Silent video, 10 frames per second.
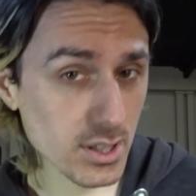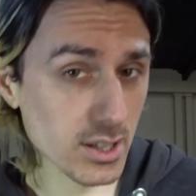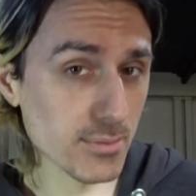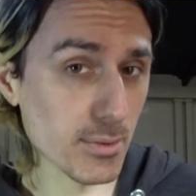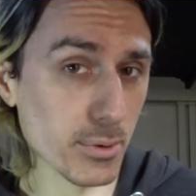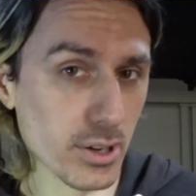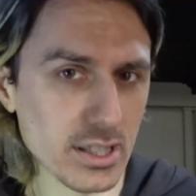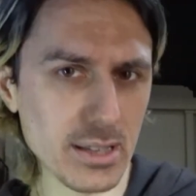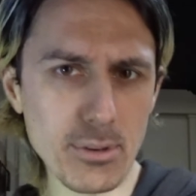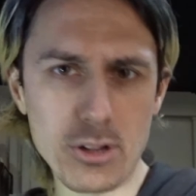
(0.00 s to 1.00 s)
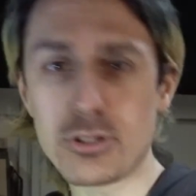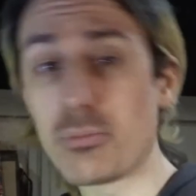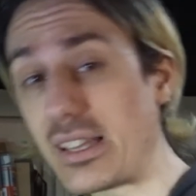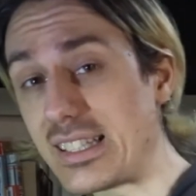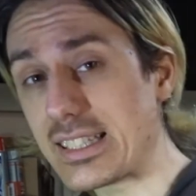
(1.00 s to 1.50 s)
I'll put a link there below to
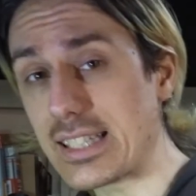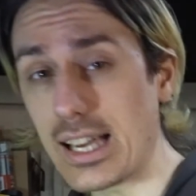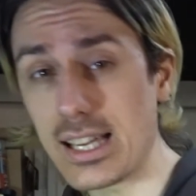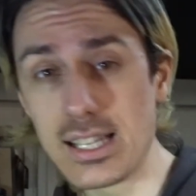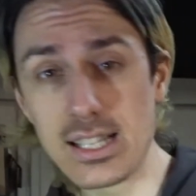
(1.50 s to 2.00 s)
my Insta,